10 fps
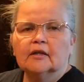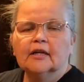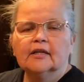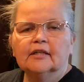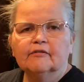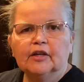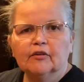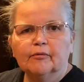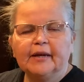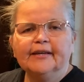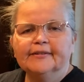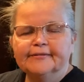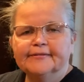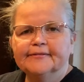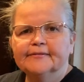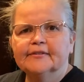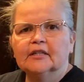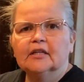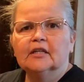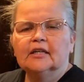I live in Alert Bay.
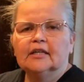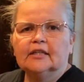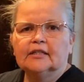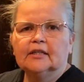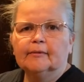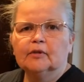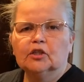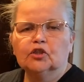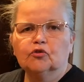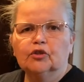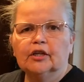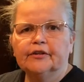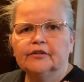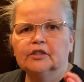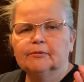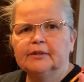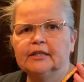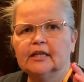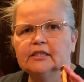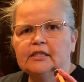And I'm going to show you how to spin
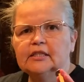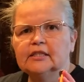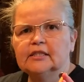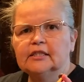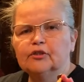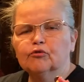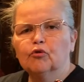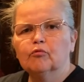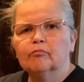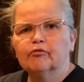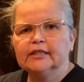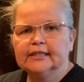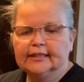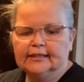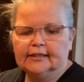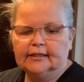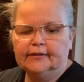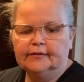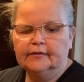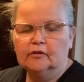a cedar rope bracelet today.
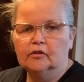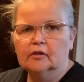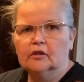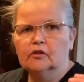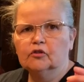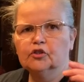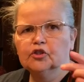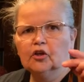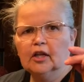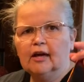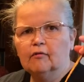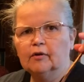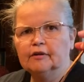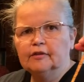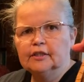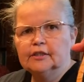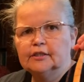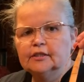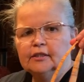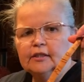So you should all have one of
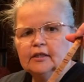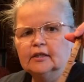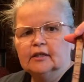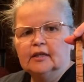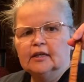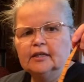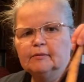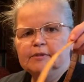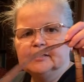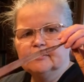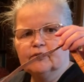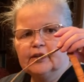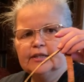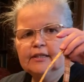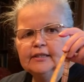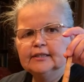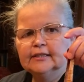these and a piece of thread.